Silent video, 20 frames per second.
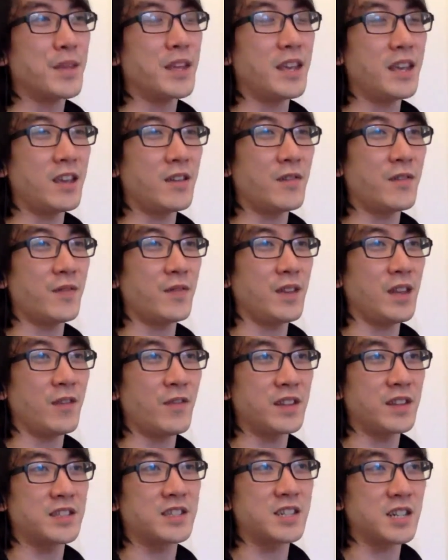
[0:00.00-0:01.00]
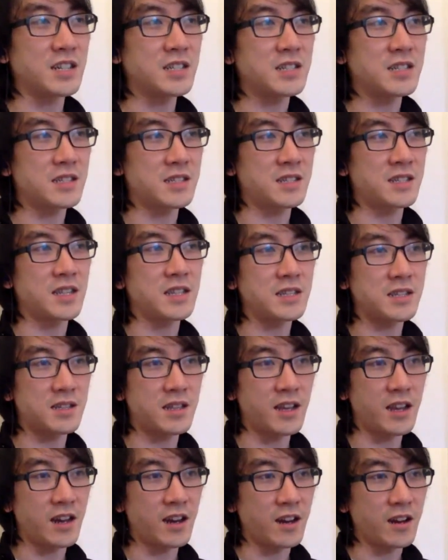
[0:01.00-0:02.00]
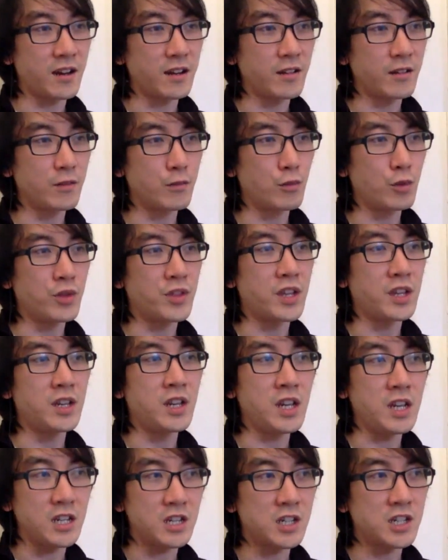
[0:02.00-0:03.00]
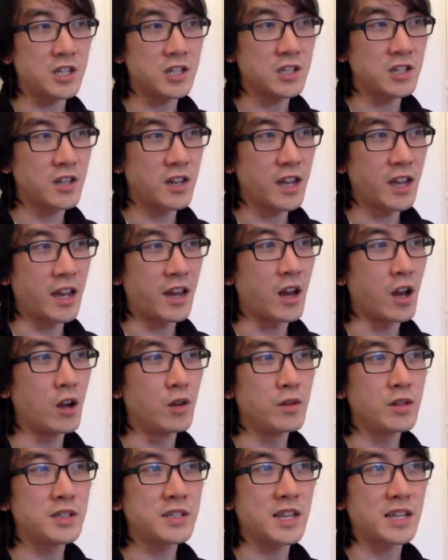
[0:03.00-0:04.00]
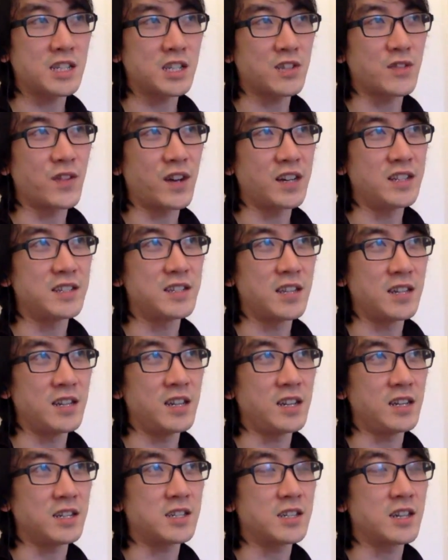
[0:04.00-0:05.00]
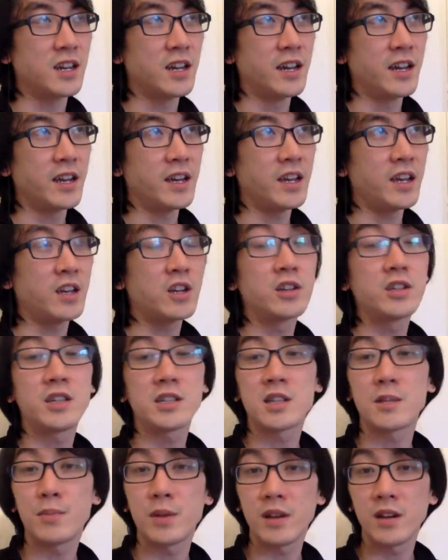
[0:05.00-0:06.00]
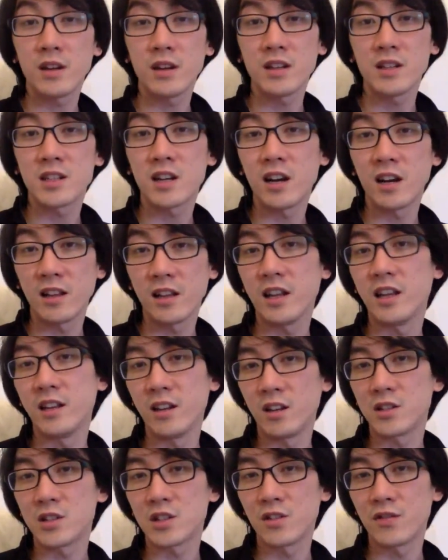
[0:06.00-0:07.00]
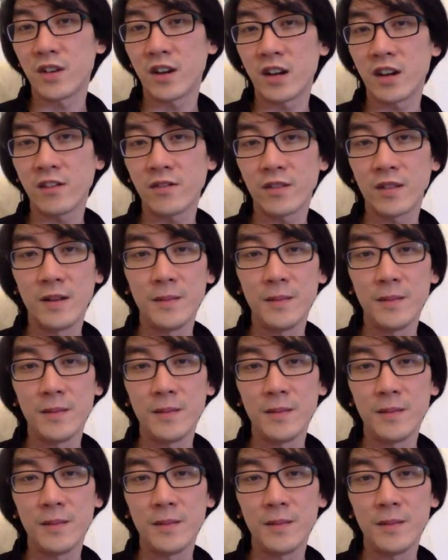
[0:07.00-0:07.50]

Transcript: if it just sits there with the niche and only satisfies the niche, it could disappear entirely and not survive.